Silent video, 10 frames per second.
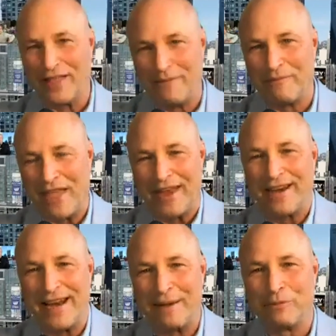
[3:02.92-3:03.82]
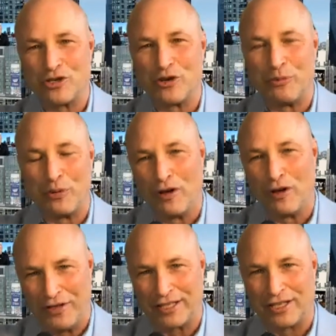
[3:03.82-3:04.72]
That enables you to pull
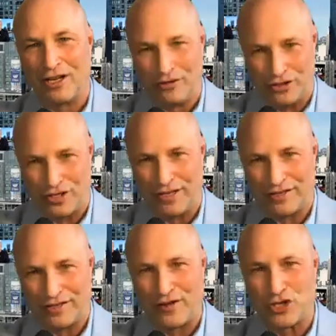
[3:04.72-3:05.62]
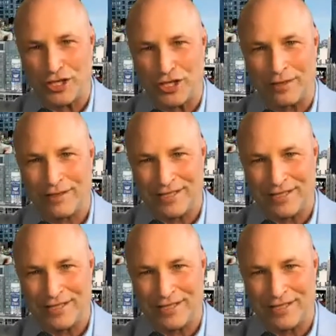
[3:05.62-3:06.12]
off that color. That's fuchsia.